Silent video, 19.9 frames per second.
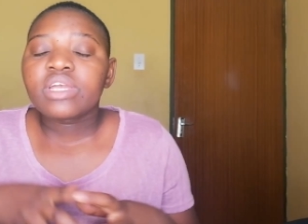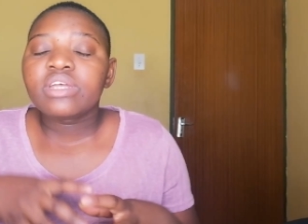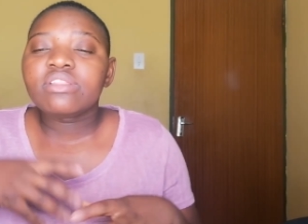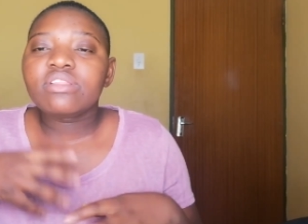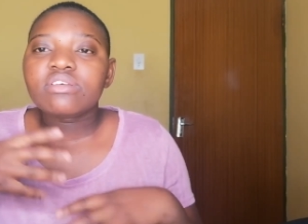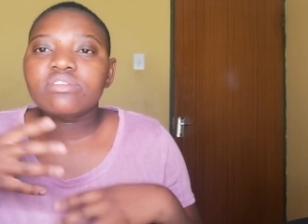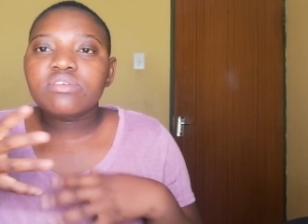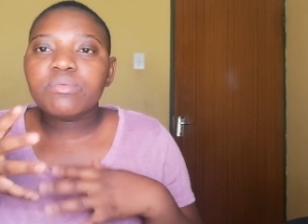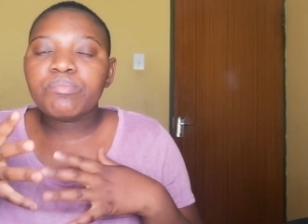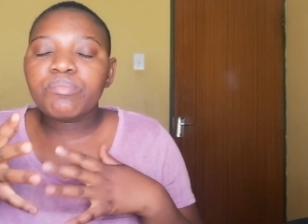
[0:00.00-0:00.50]

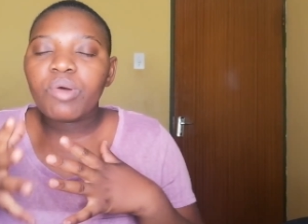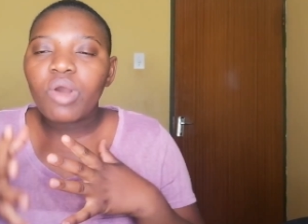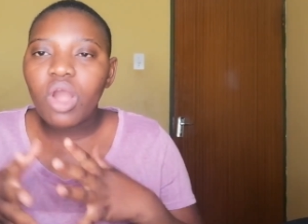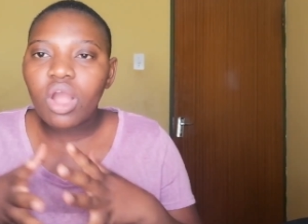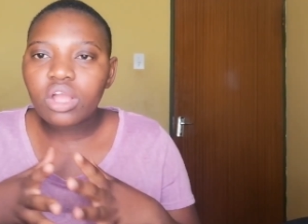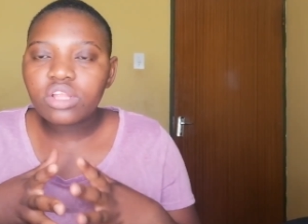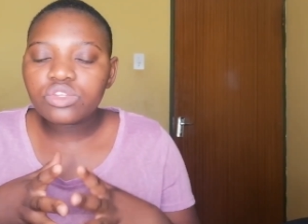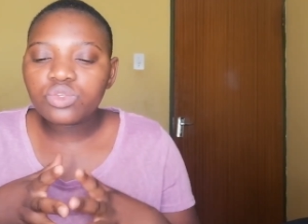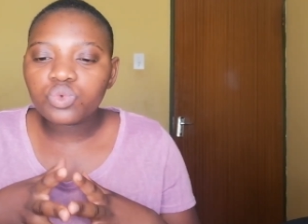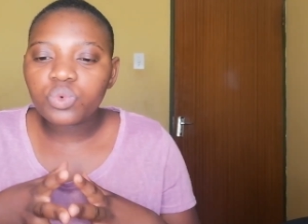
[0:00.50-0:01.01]
There's a
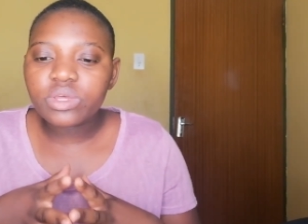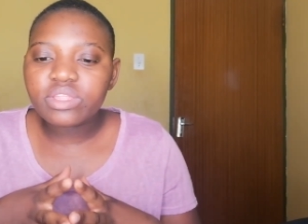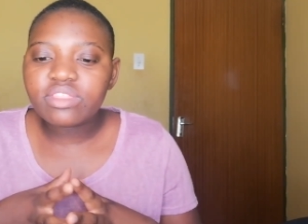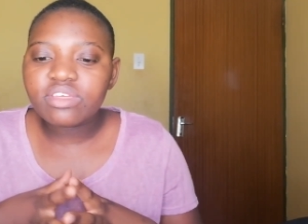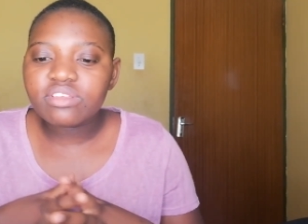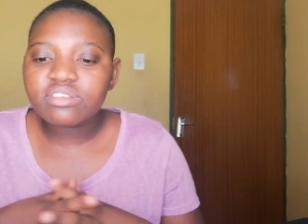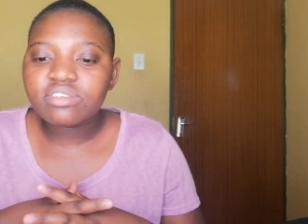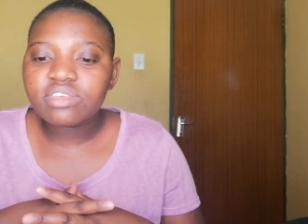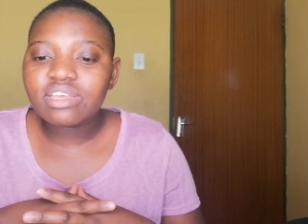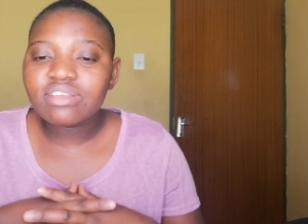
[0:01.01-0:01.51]
part where
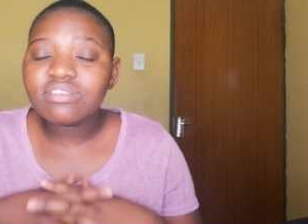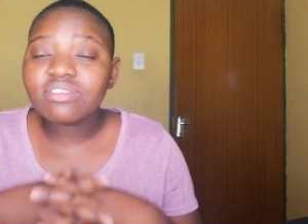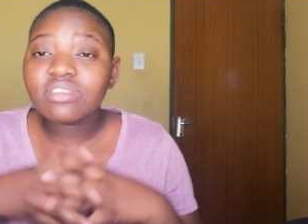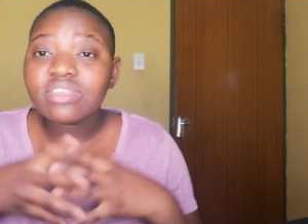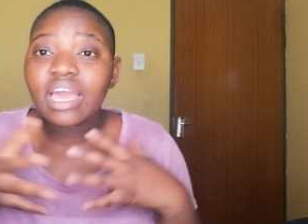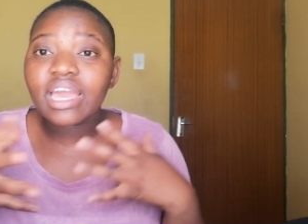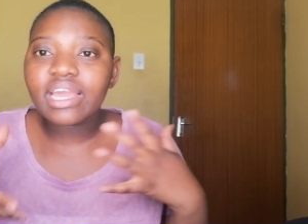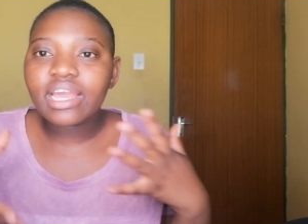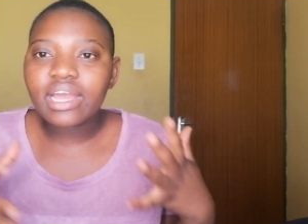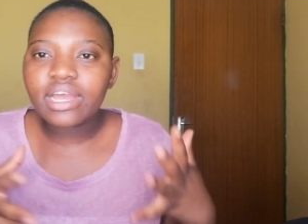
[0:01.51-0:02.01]
they say
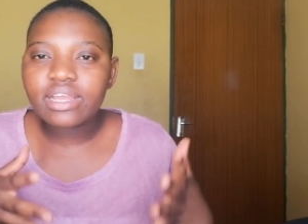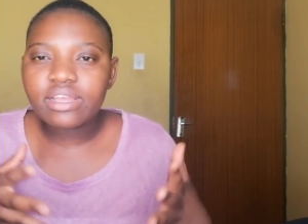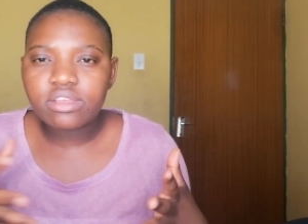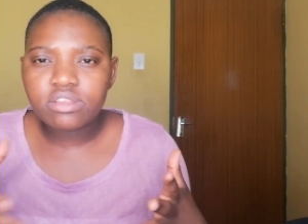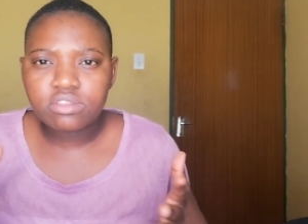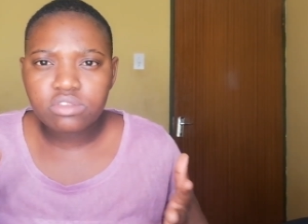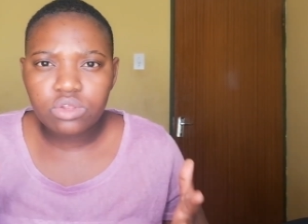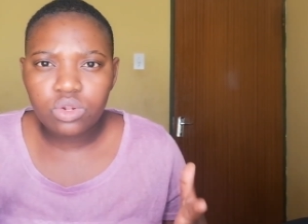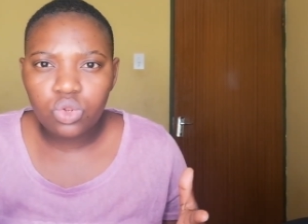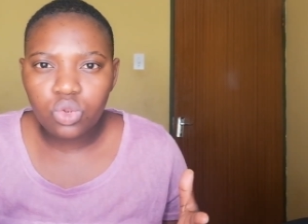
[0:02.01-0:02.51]
SICA
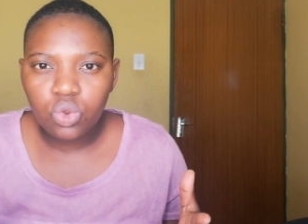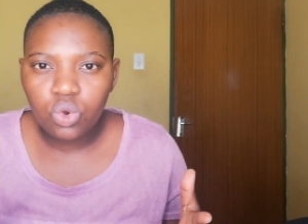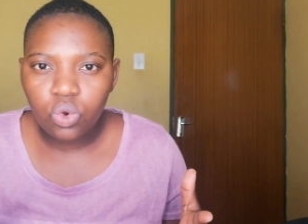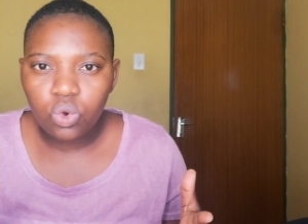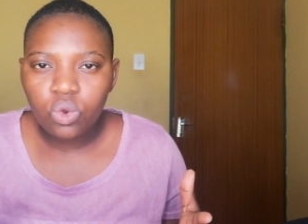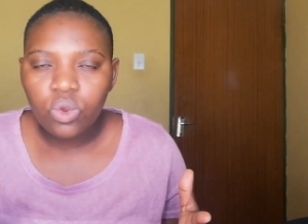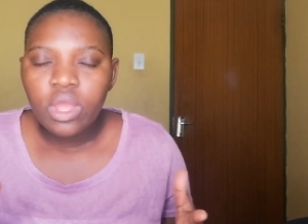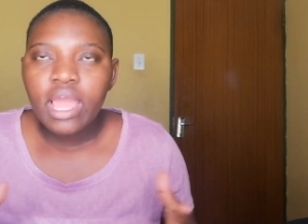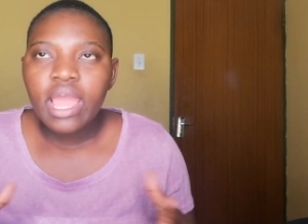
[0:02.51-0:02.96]
is a law.